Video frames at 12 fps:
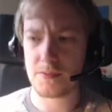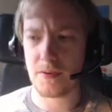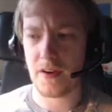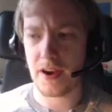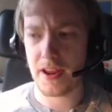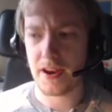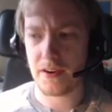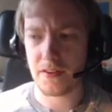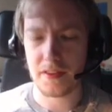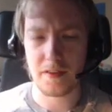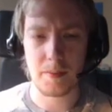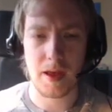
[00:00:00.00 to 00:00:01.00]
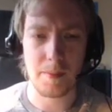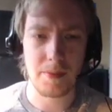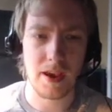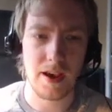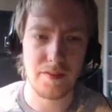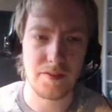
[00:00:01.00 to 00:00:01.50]
but right here on this map
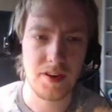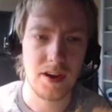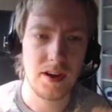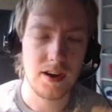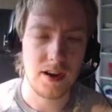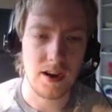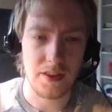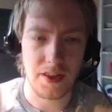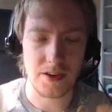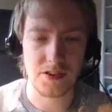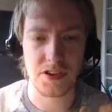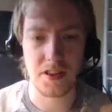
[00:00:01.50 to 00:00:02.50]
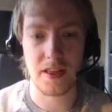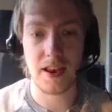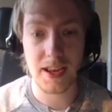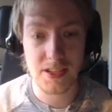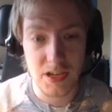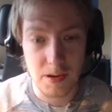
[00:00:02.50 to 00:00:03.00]
you have the entrance to the
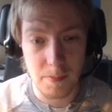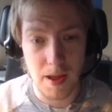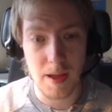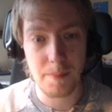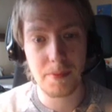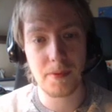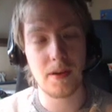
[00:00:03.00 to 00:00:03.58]
electric map.